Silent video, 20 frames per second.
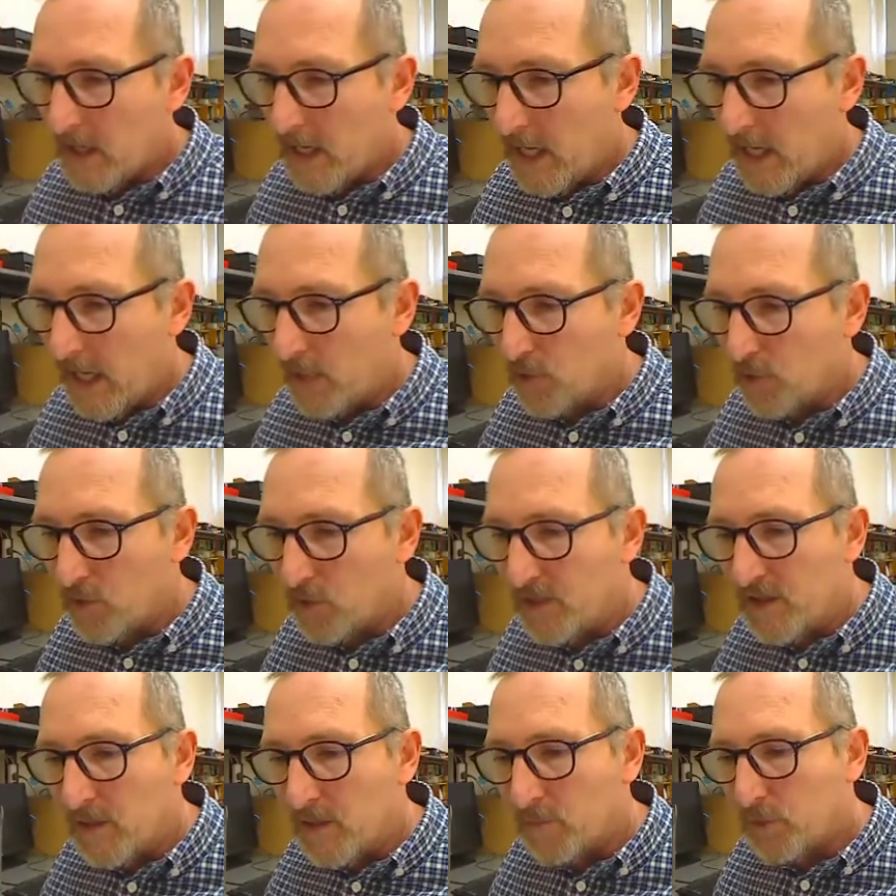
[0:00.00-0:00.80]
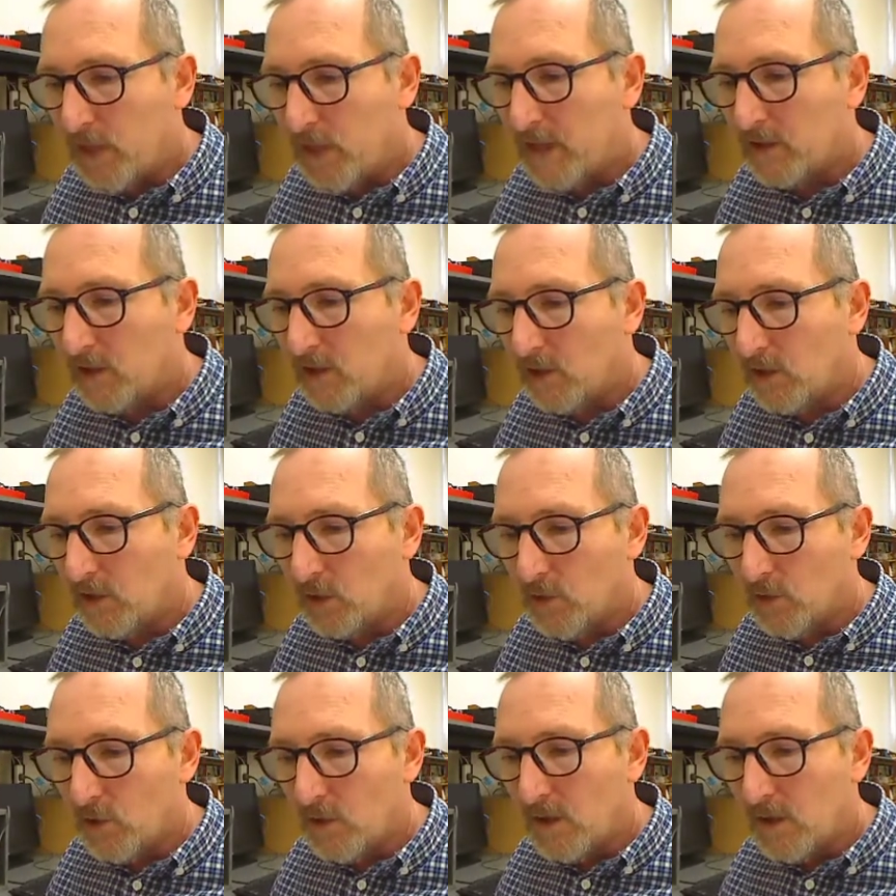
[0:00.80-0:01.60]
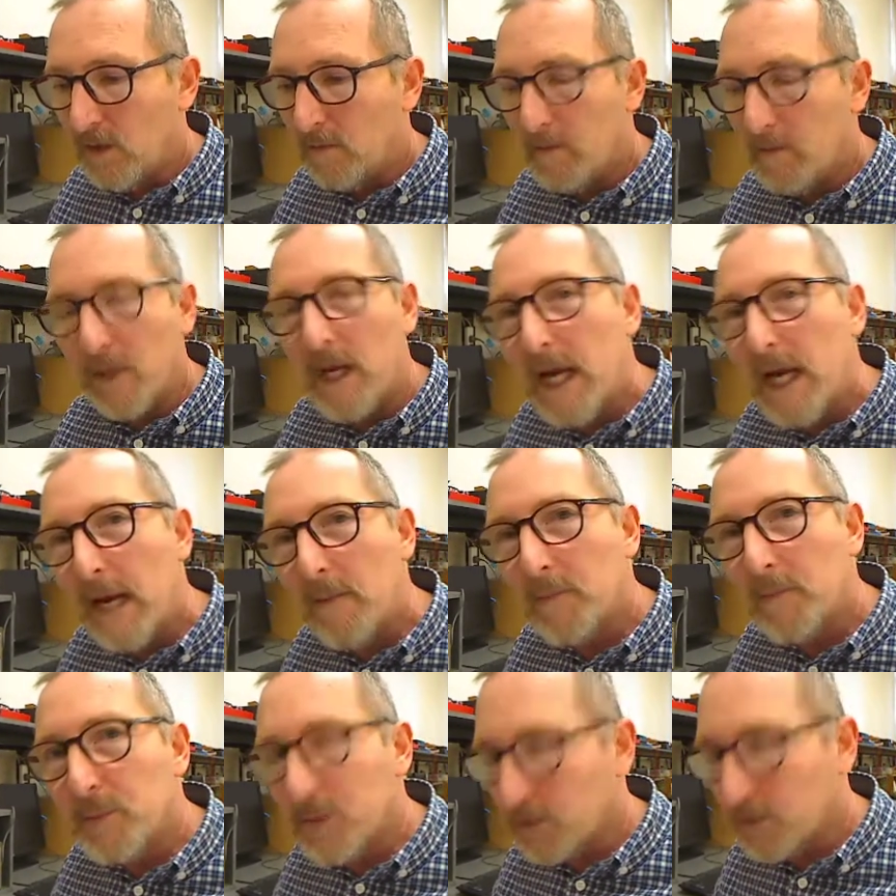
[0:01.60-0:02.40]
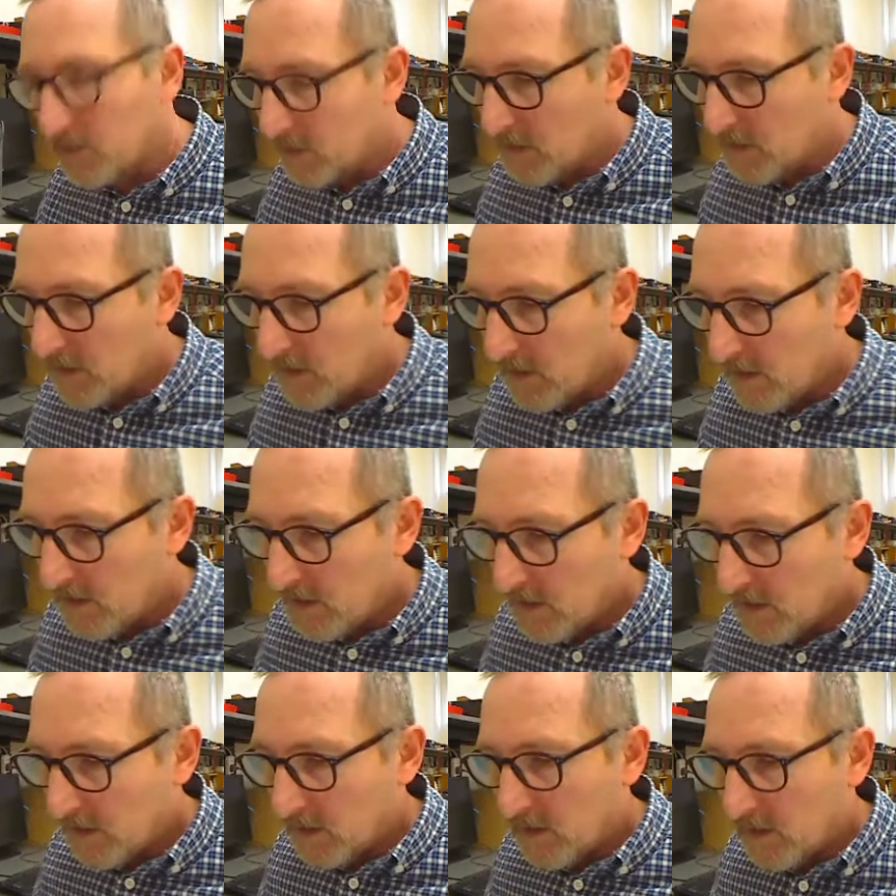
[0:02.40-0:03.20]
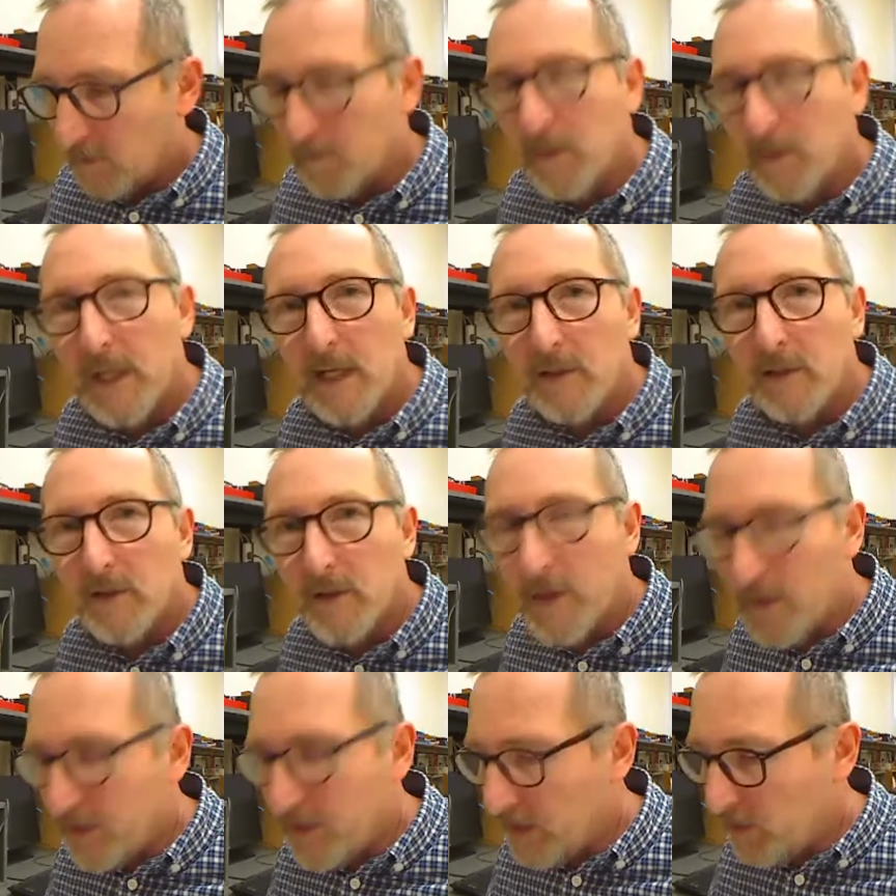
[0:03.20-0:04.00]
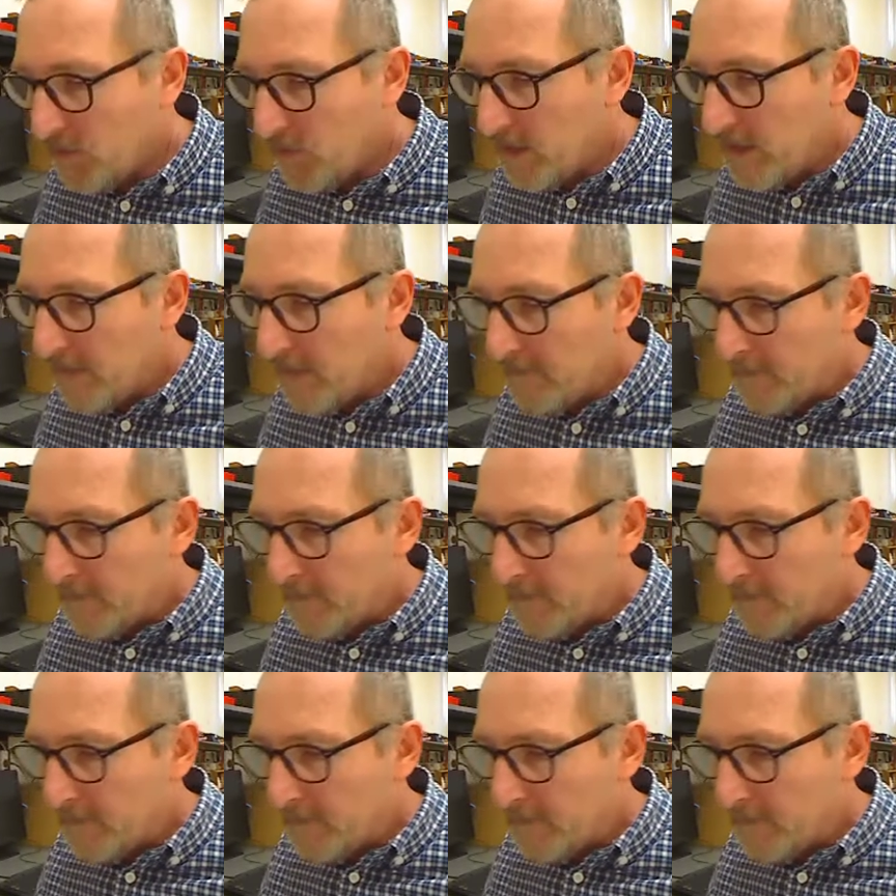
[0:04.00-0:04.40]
Error in the practical, perhaps, compared to the theory.